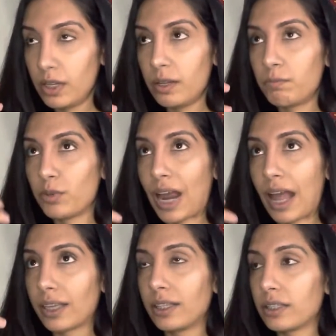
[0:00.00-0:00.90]

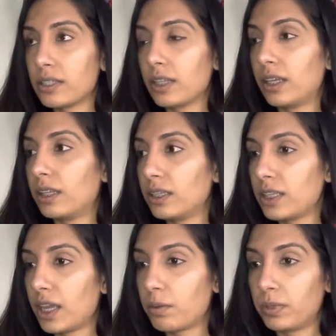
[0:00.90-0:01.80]
miraculous healing
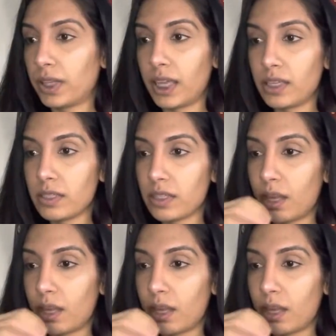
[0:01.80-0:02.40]
take place.